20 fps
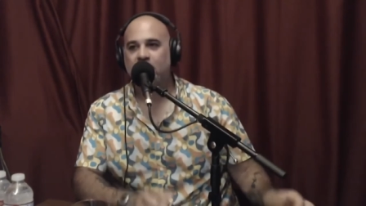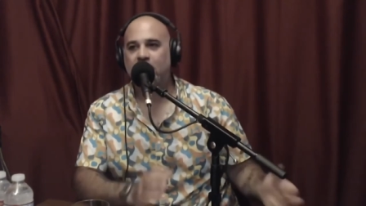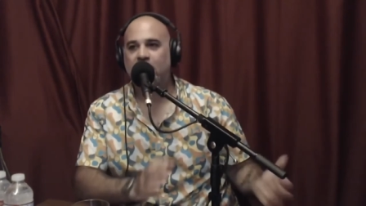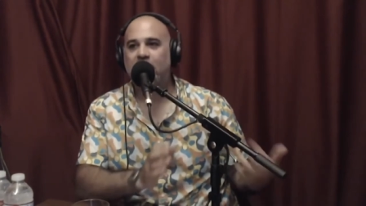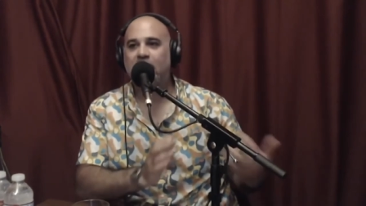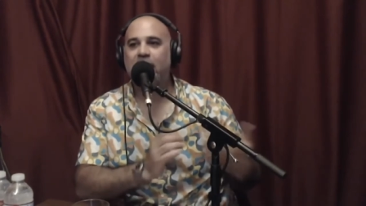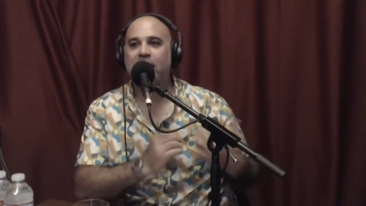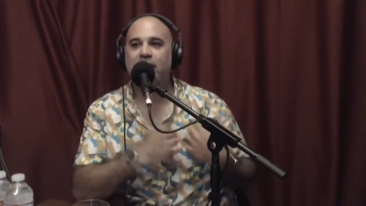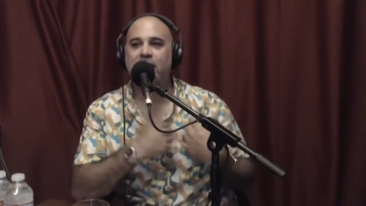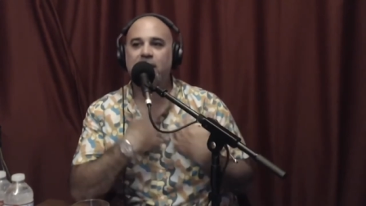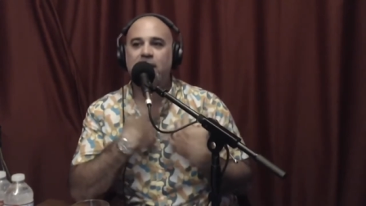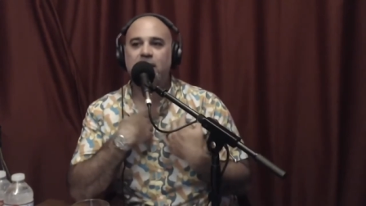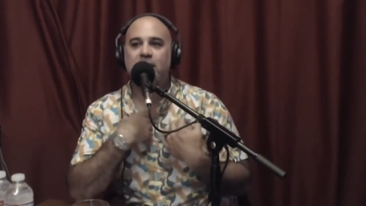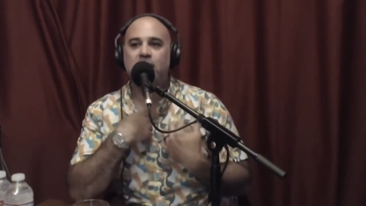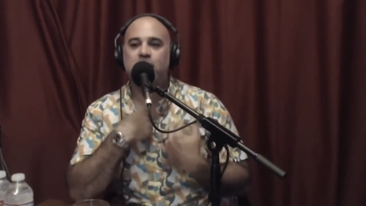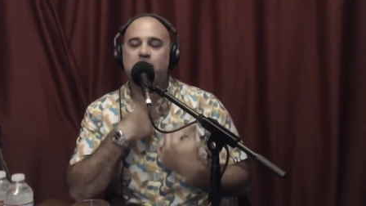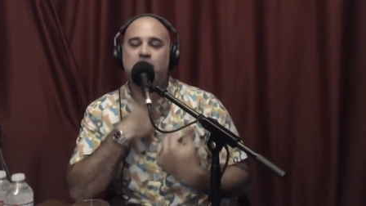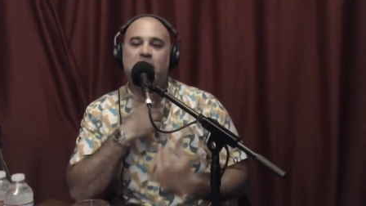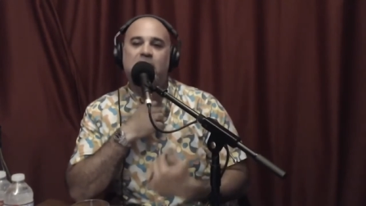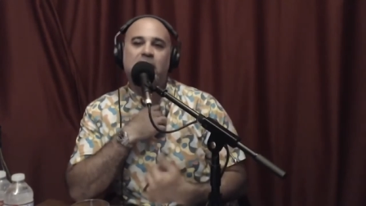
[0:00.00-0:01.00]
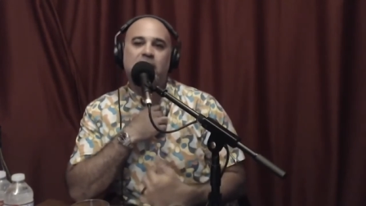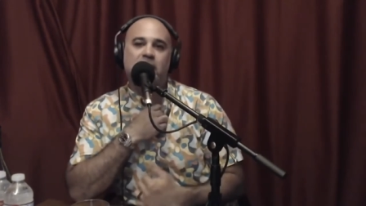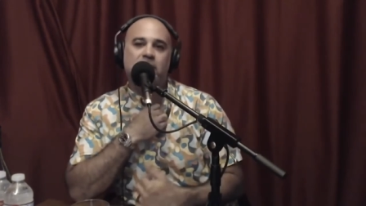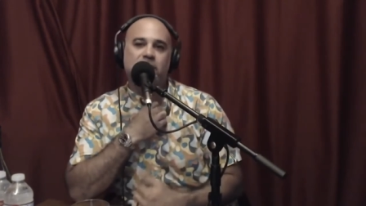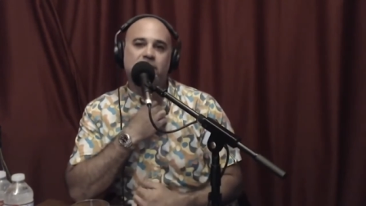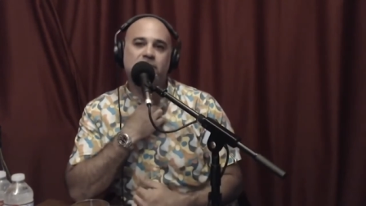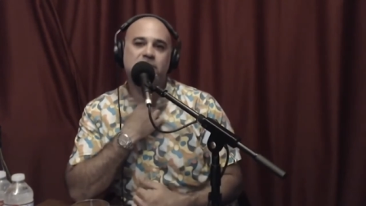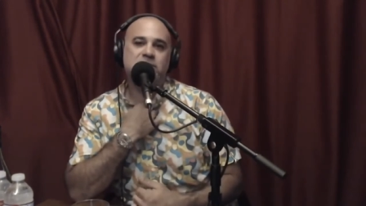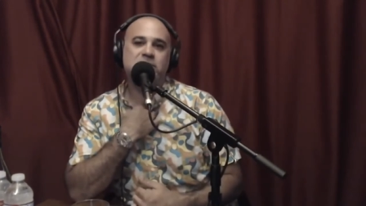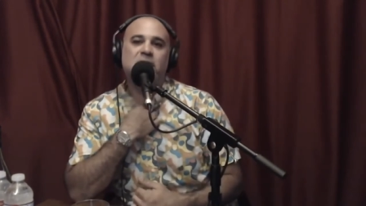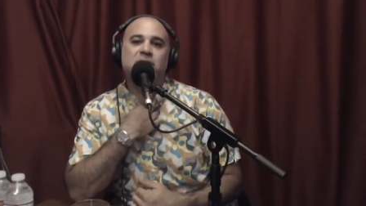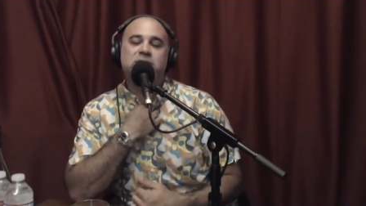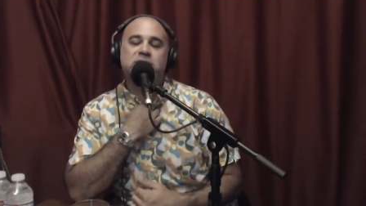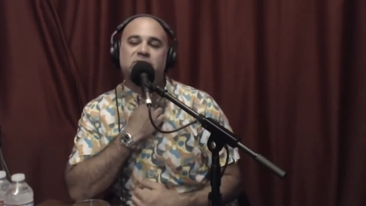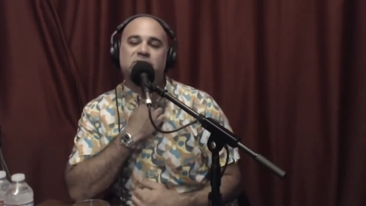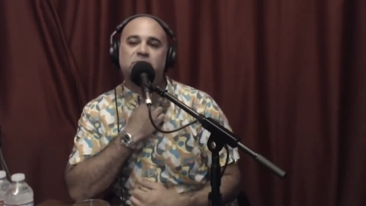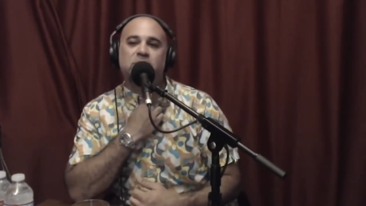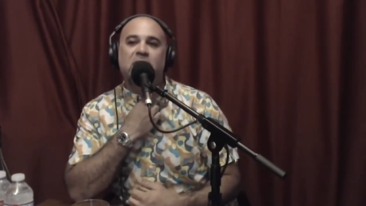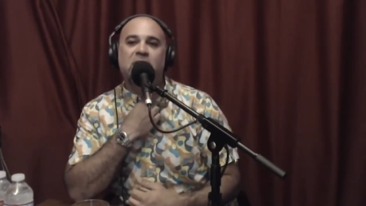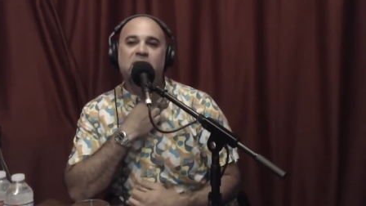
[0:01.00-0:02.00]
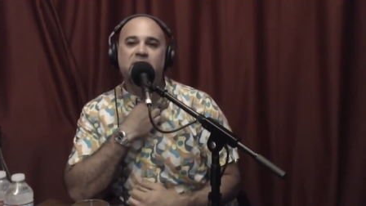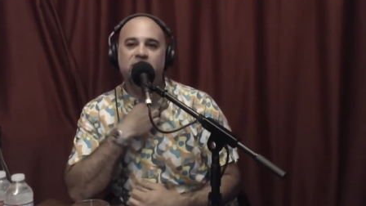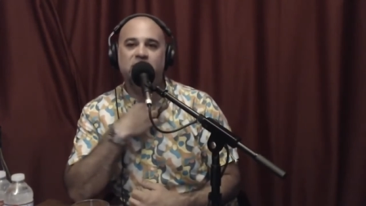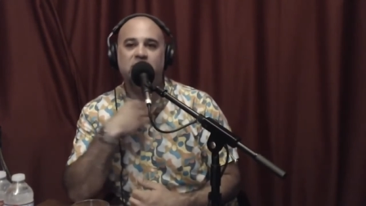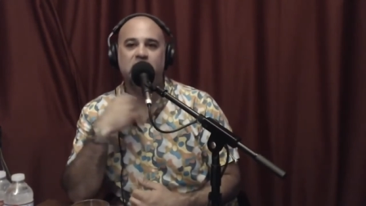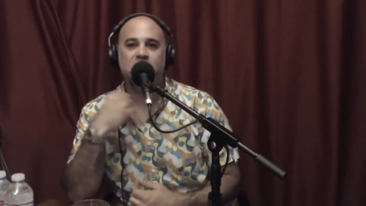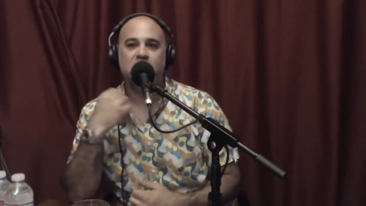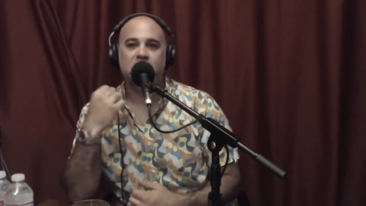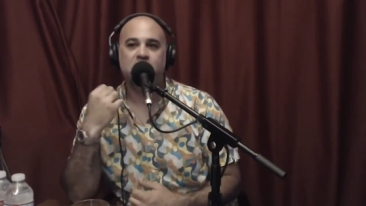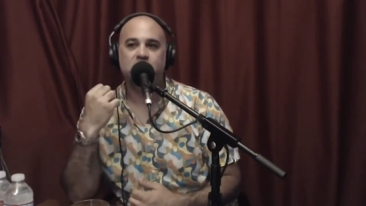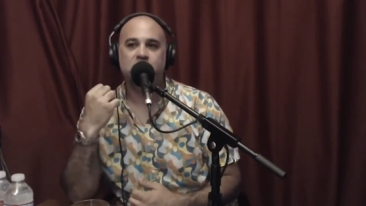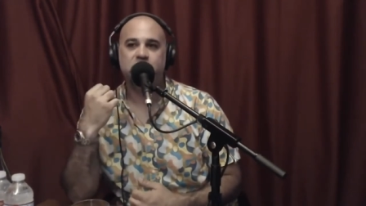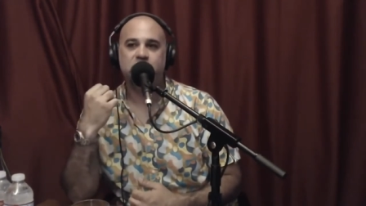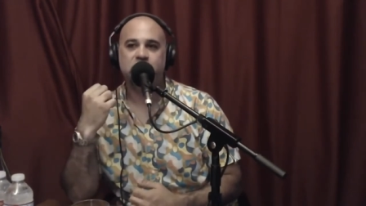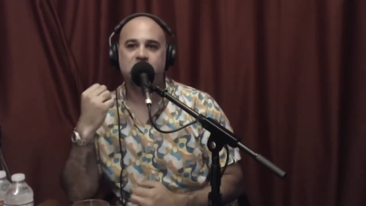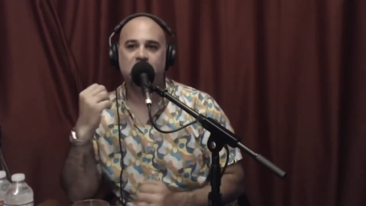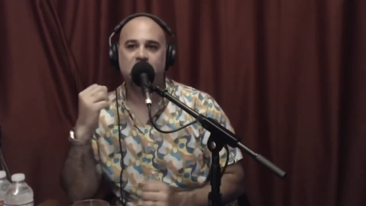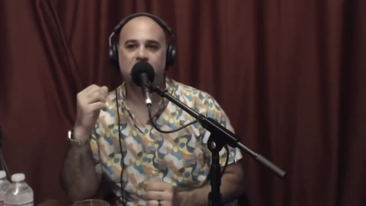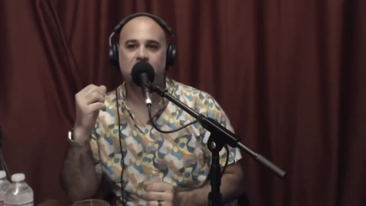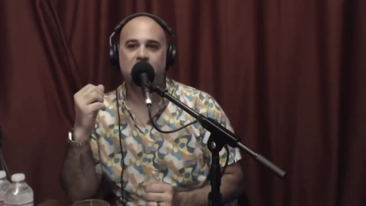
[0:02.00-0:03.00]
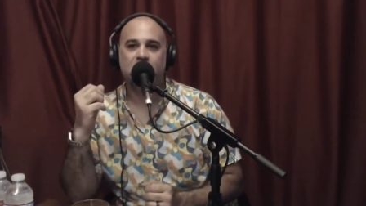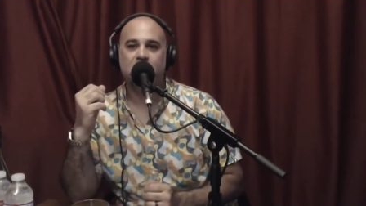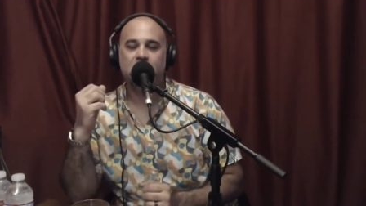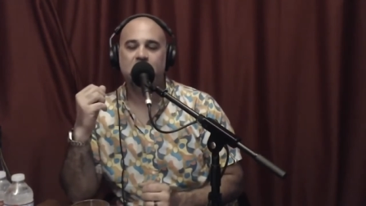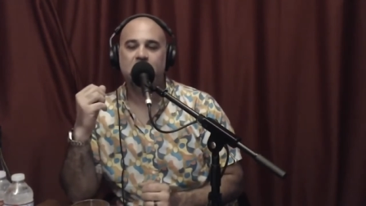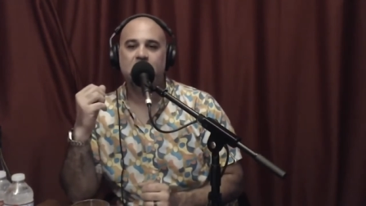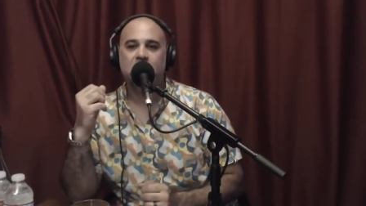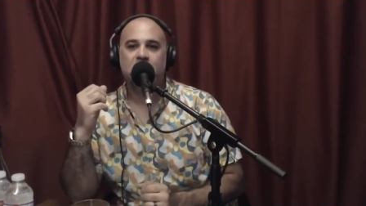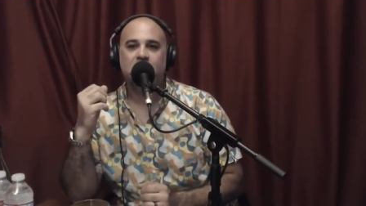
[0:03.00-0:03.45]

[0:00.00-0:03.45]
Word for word: i my the results of my videos are